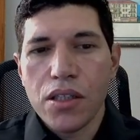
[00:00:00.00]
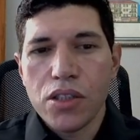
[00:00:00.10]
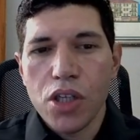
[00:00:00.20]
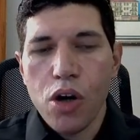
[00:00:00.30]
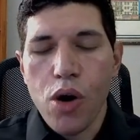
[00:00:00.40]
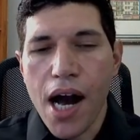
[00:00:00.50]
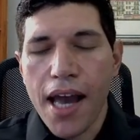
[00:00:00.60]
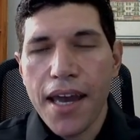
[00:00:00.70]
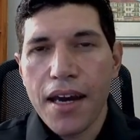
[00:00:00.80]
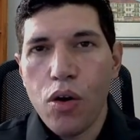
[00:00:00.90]
So
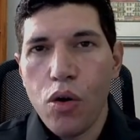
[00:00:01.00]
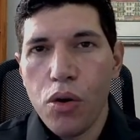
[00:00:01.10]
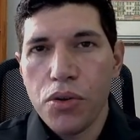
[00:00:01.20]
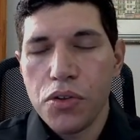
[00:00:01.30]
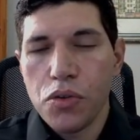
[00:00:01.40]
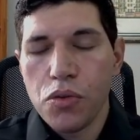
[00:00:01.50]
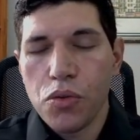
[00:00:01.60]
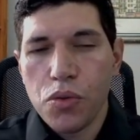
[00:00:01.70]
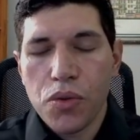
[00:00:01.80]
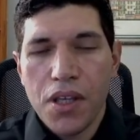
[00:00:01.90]
I hold to